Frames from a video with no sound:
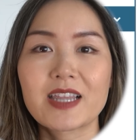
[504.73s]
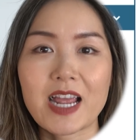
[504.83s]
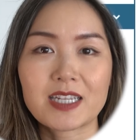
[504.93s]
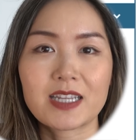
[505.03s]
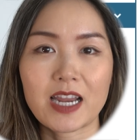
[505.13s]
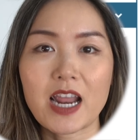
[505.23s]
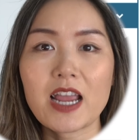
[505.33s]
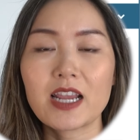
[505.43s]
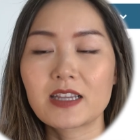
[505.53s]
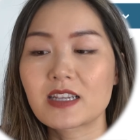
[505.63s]
less
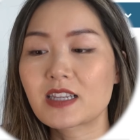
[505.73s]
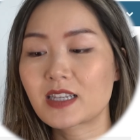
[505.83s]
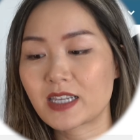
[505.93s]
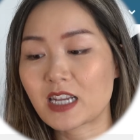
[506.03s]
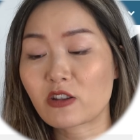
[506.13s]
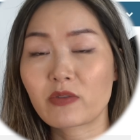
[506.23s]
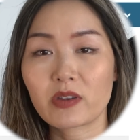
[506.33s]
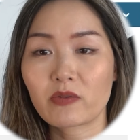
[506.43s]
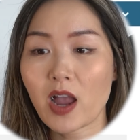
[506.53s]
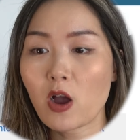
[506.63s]
data in this
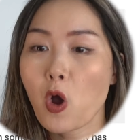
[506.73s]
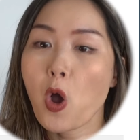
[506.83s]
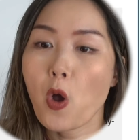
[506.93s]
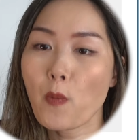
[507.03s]
CSV file,